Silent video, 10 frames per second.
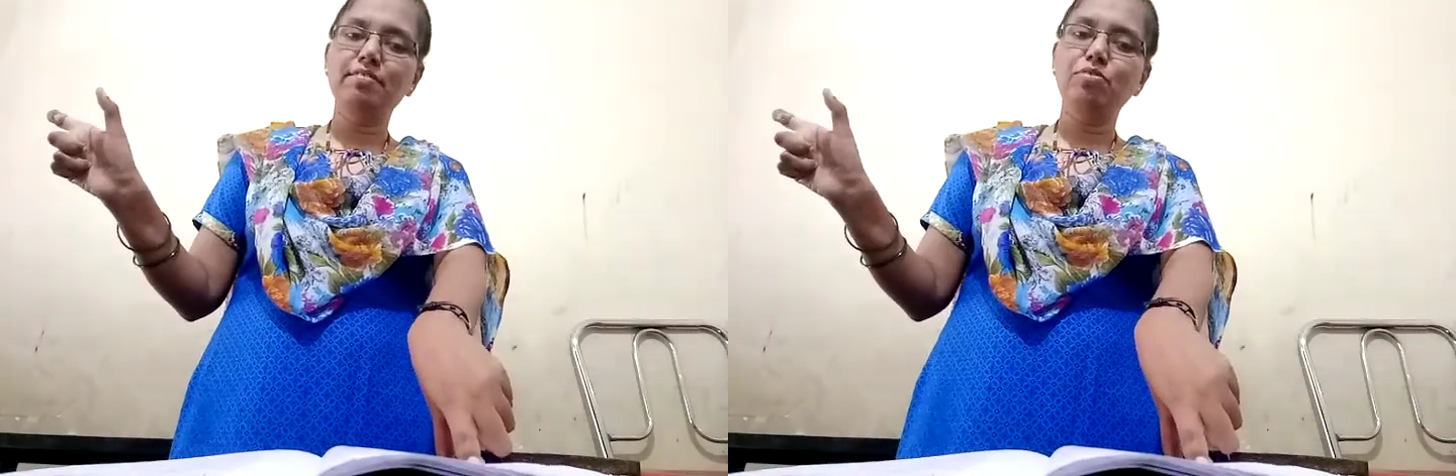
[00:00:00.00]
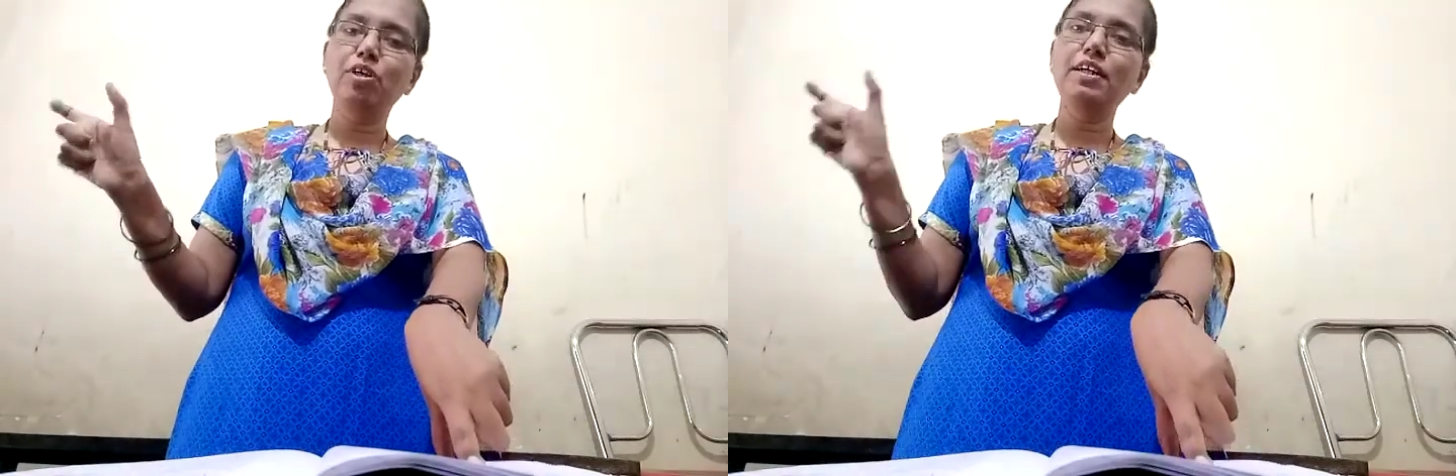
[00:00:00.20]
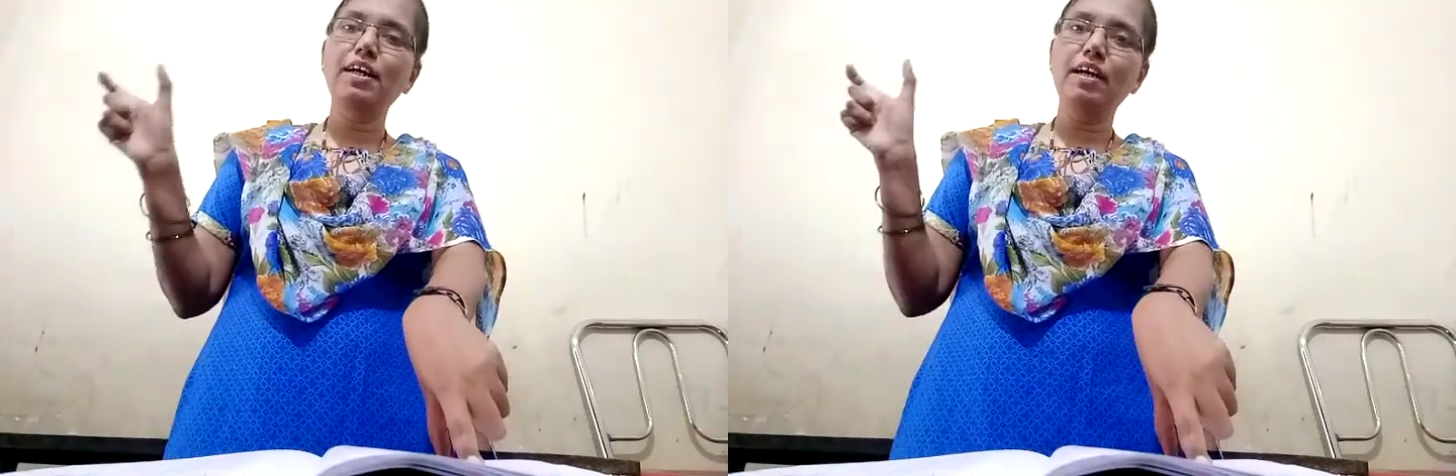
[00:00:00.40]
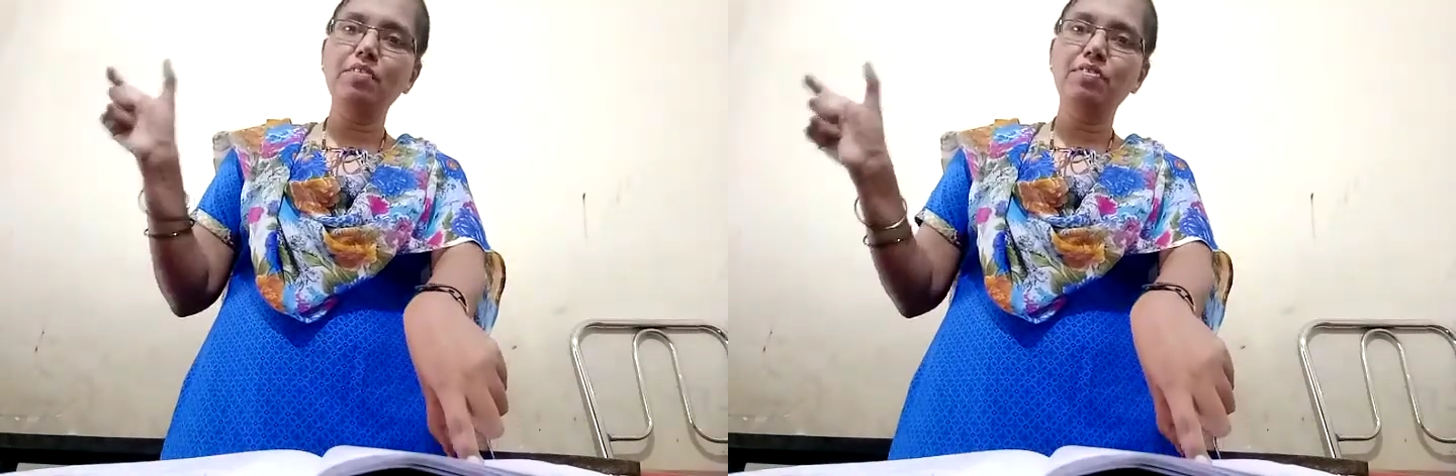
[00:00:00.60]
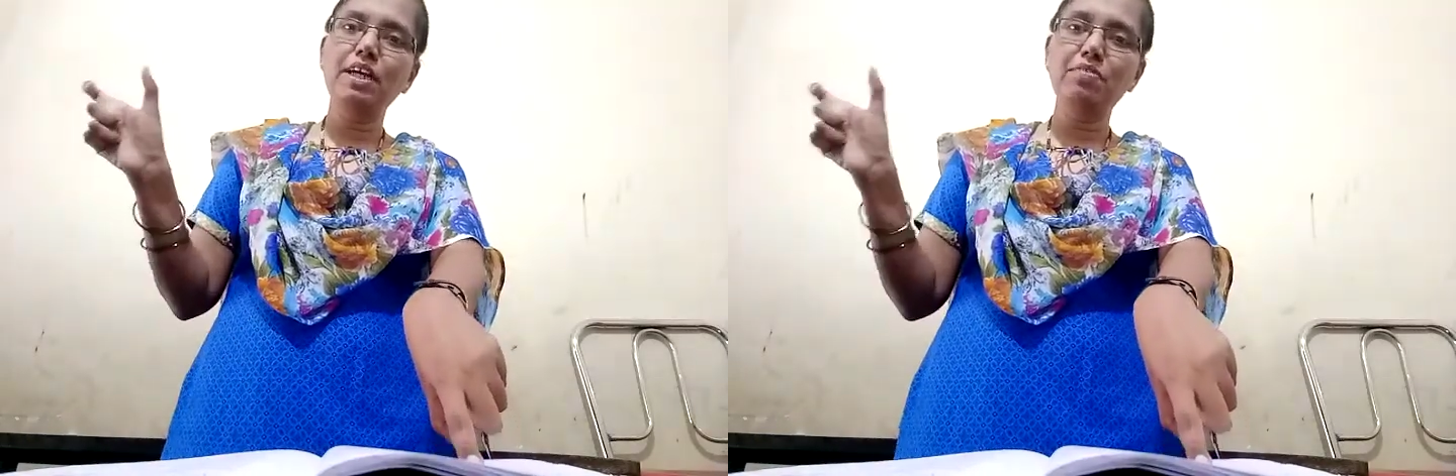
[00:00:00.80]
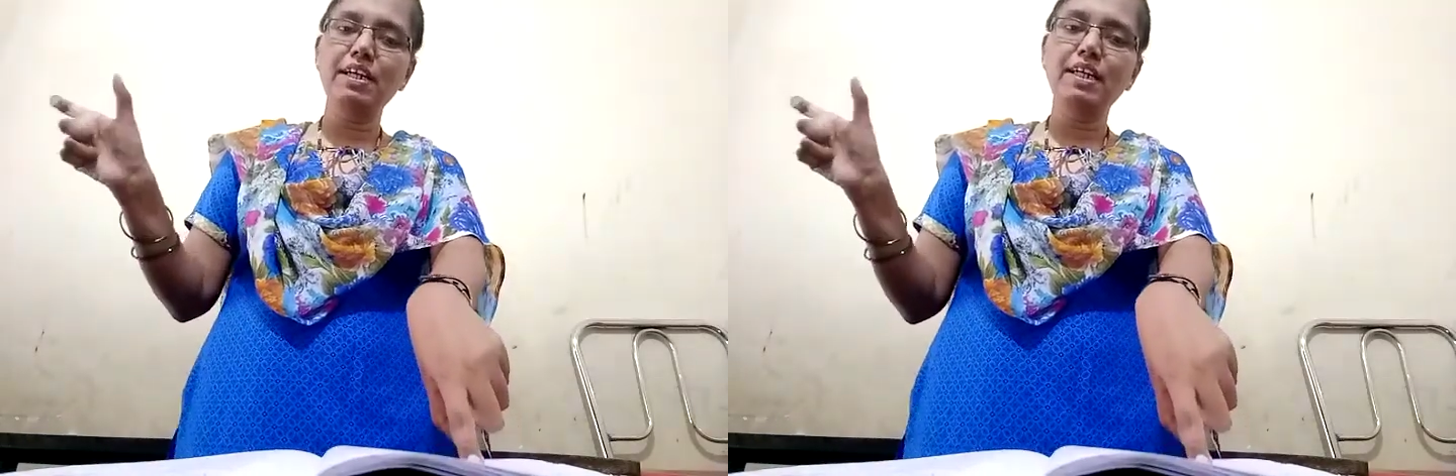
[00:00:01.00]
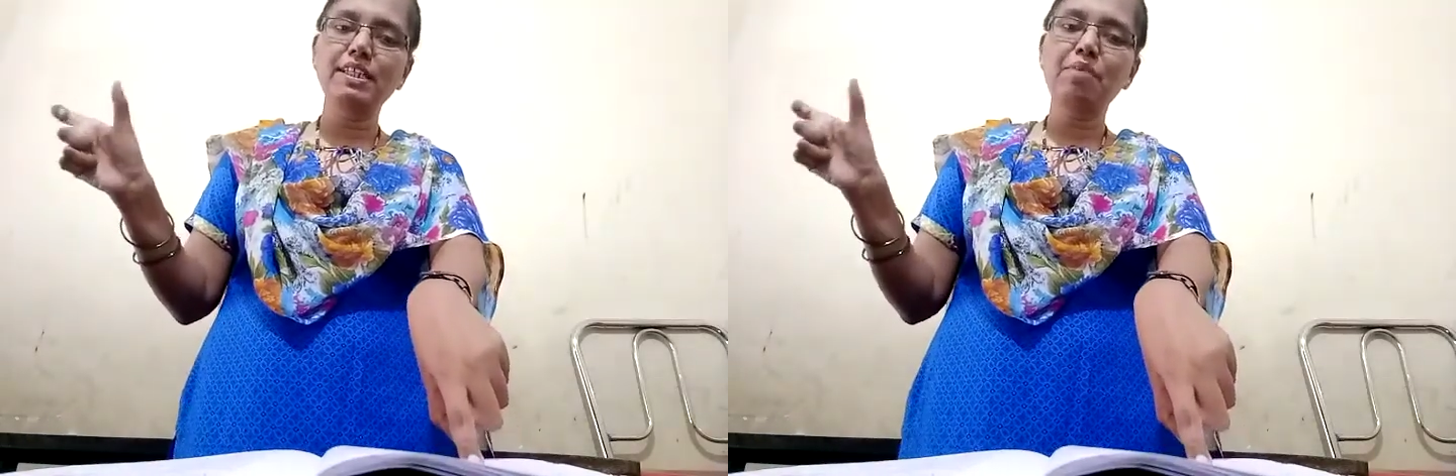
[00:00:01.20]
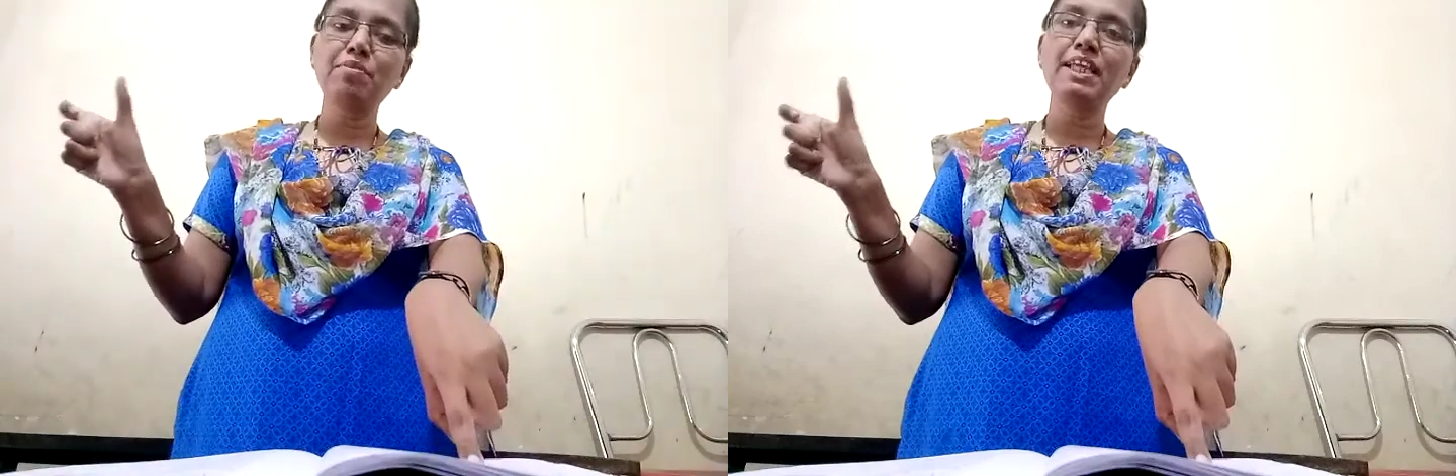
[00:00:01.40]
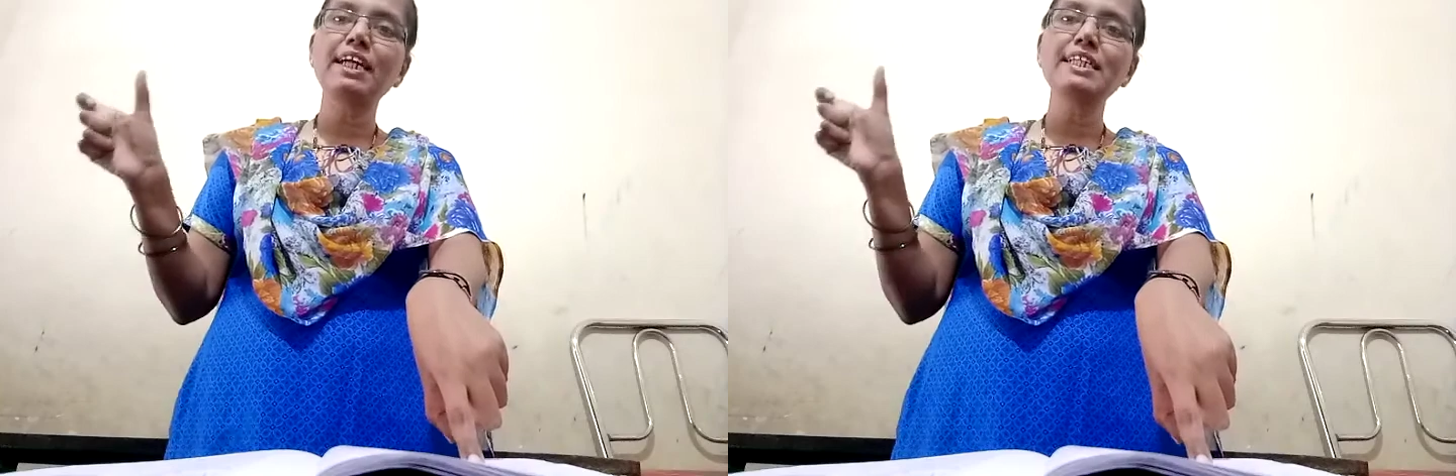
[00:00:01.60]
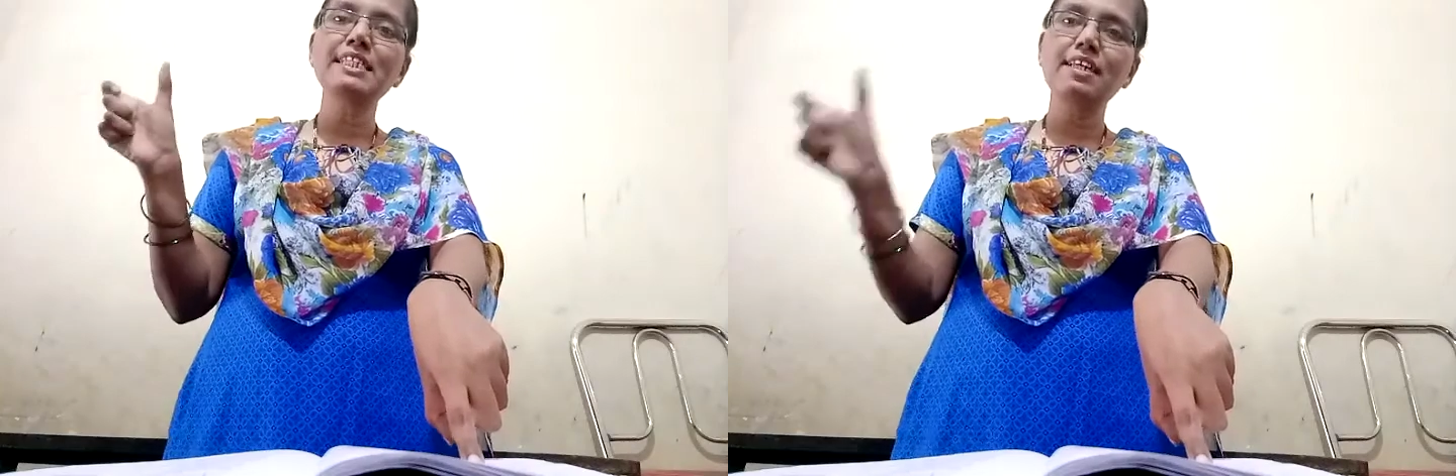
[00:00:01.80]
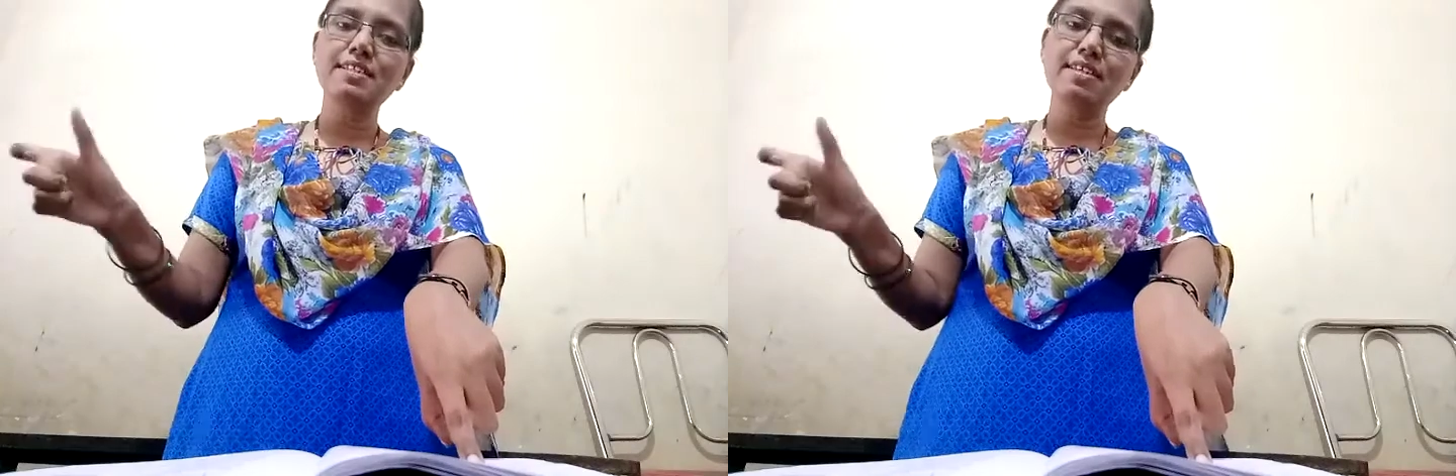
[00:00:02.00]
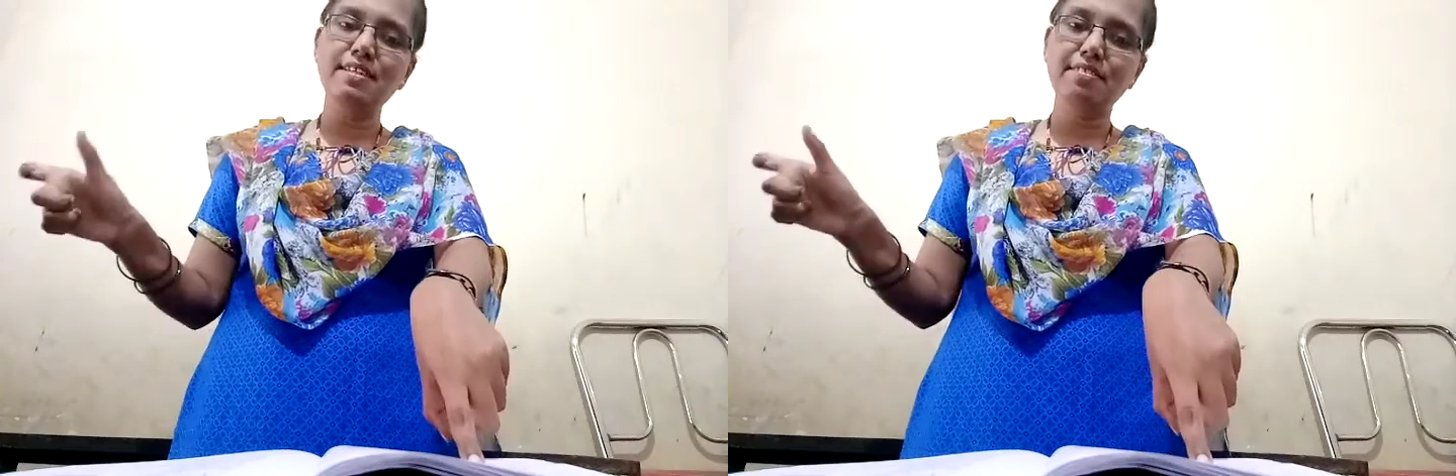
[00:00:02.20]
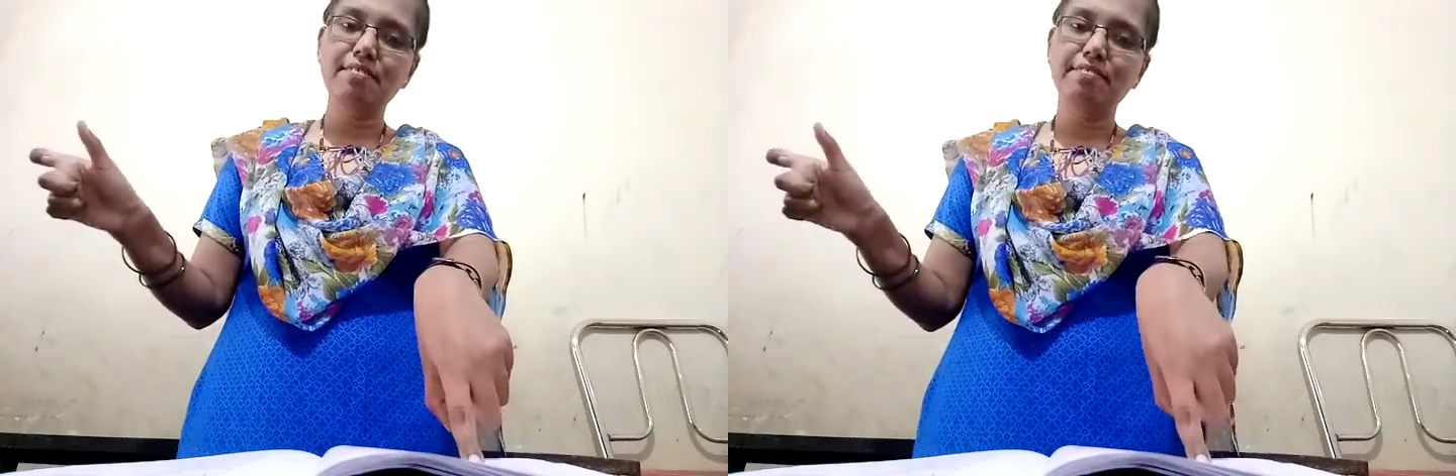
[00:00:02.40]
what if the event has happened, that is thesis.